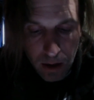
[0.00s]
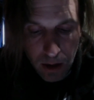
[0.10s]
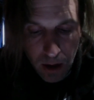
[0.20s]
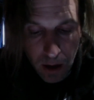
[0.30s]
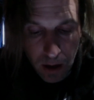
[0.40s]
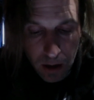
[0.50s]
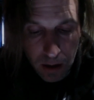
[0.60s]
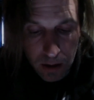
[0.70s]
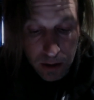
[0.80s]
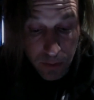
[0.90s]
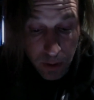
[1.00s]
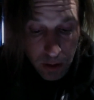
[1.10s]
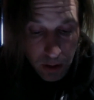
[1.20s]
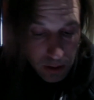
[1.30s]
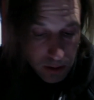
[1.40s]
And as
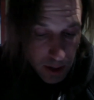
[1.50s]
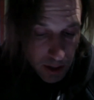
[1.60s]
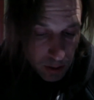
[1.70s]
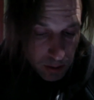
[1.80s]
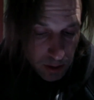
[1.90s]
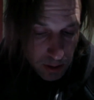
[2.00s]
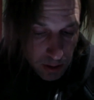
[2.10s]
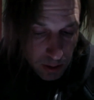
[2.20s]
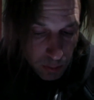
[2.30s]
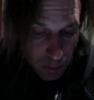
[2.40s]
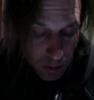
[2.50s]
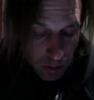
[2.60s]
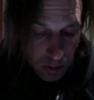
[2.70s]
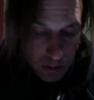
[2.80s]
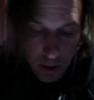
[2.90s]
far as how did the
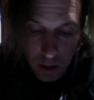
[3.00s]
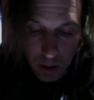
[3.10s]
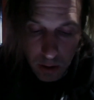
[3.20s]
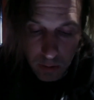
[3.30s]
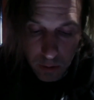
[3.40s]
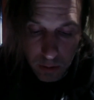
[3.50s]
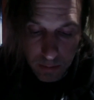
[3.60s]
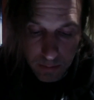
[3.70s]
rulers take over,